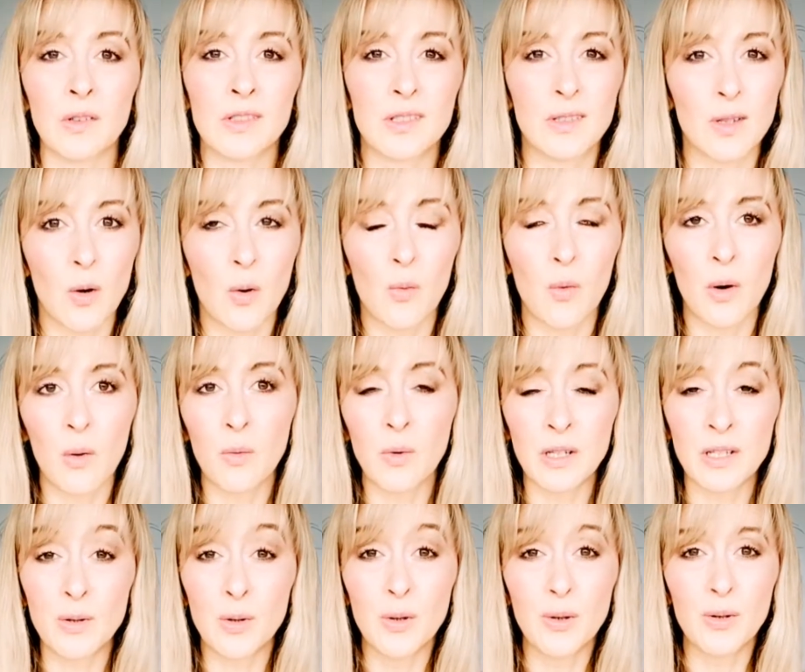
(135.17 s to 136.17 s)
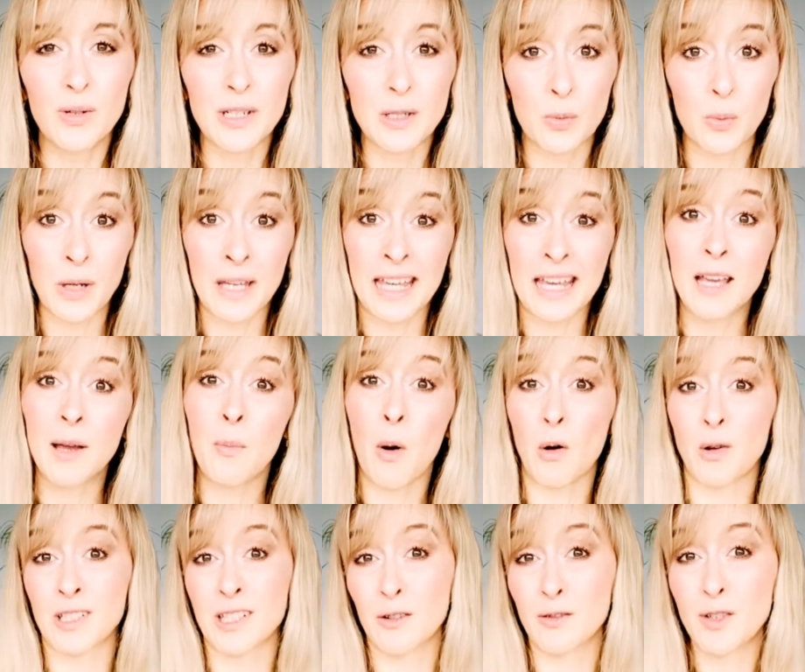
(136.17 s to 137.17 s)
So what we do is we keep
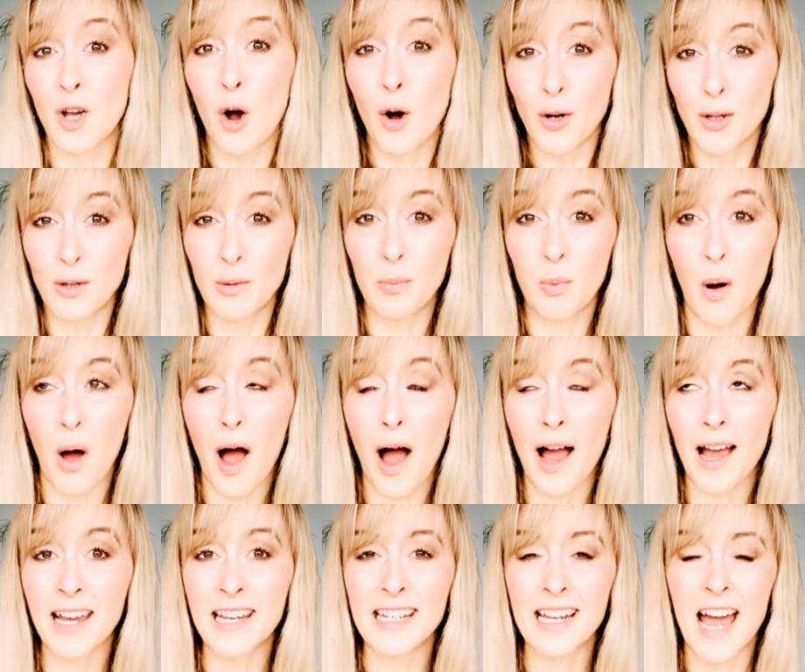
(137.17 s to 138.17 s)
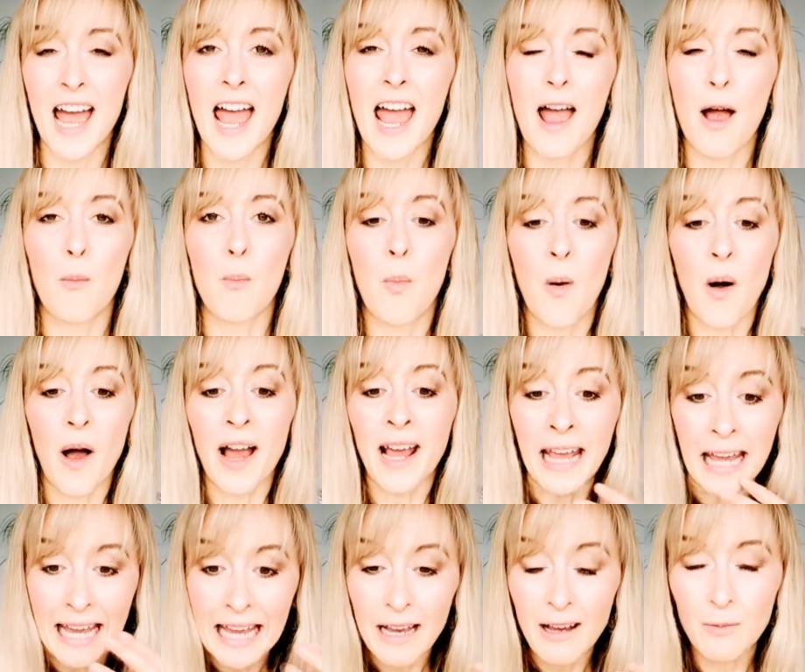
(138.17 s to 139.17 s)
ourselves occupied
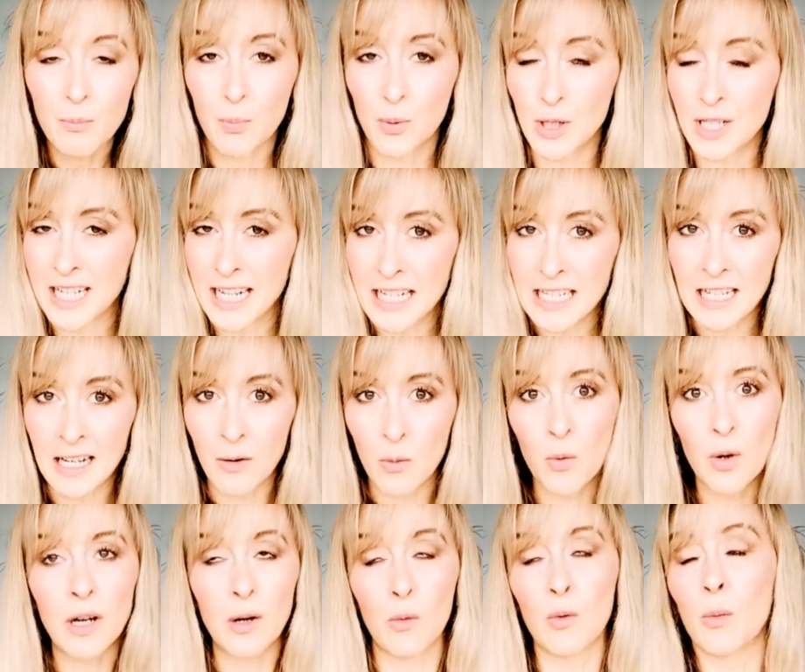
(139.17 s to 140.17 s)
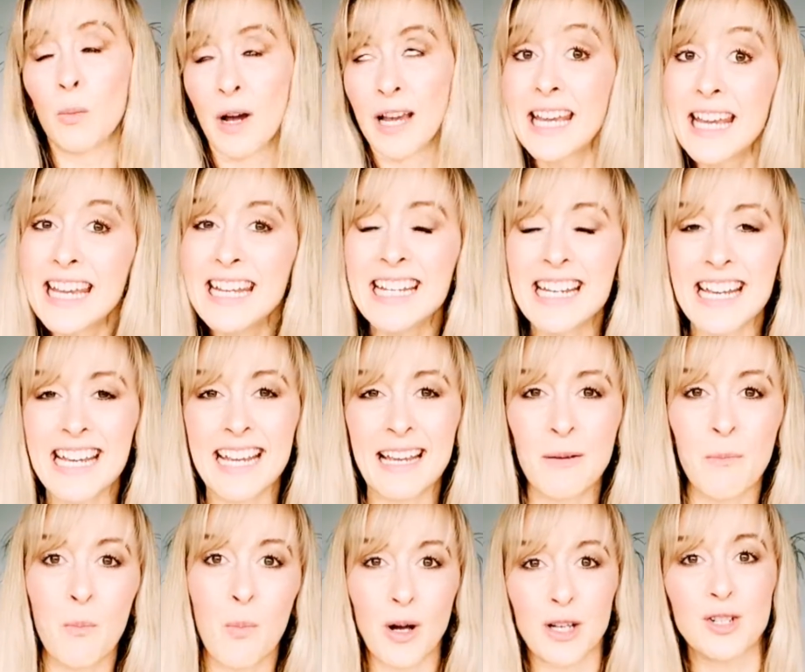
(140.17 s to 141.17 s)
by pretending or by
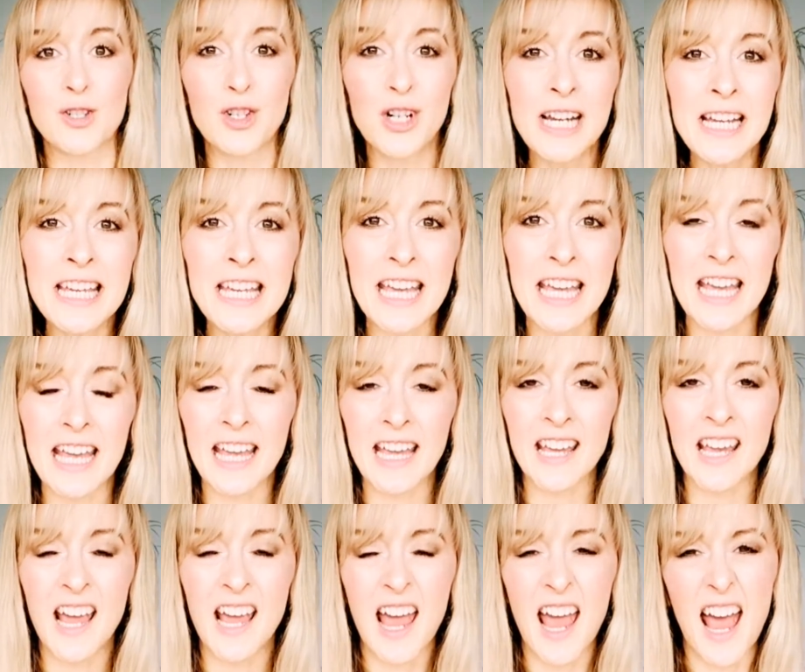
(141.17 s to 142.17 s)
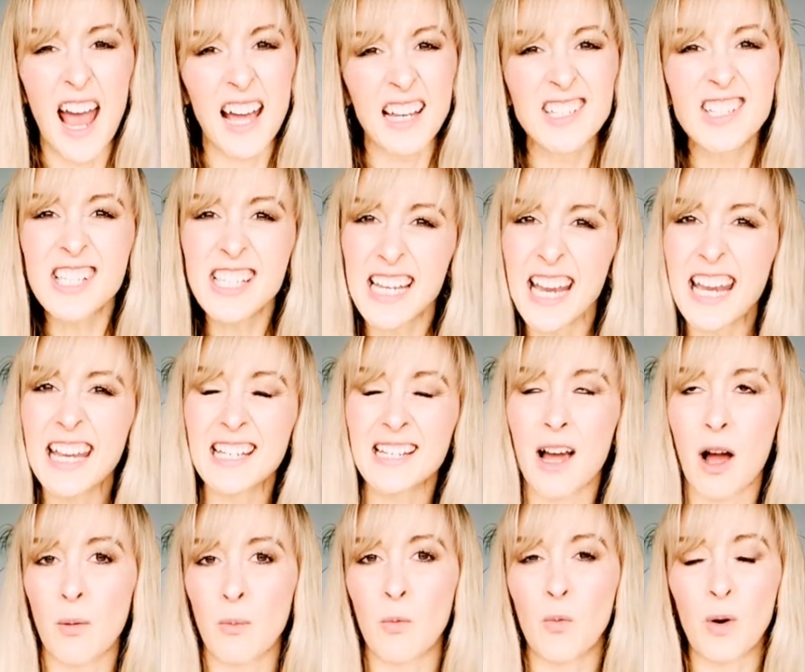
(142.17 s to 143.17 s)
eating, by drinking, and just end
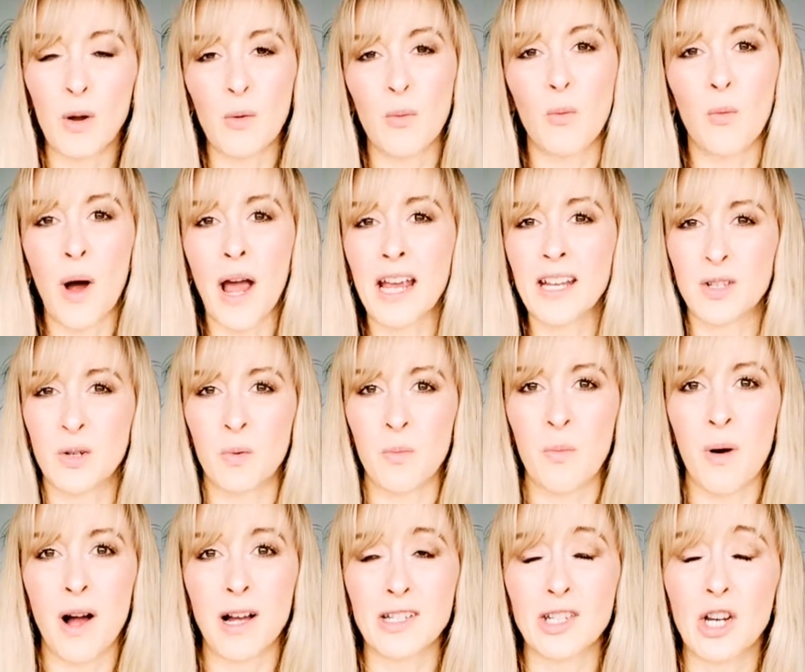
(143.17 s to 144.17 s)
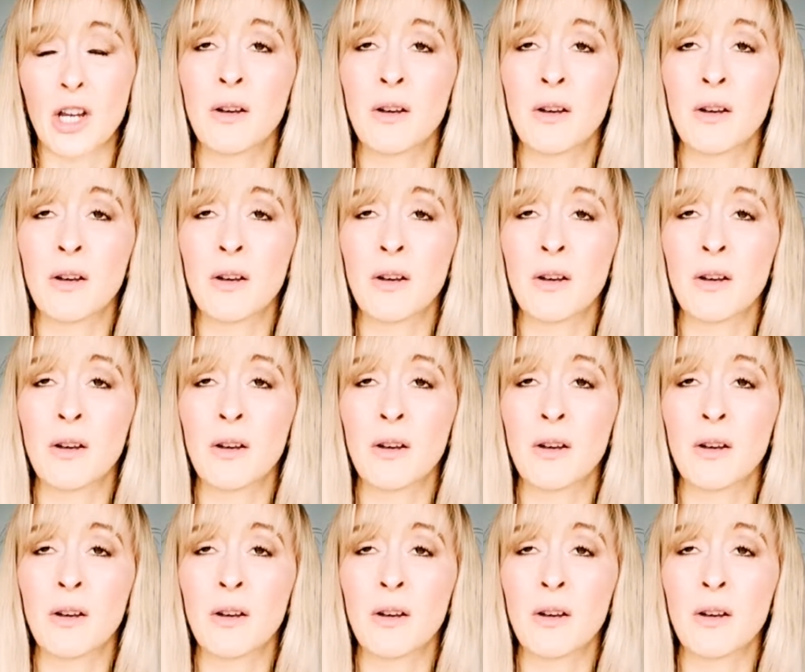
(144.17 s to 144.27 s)
up with way too much.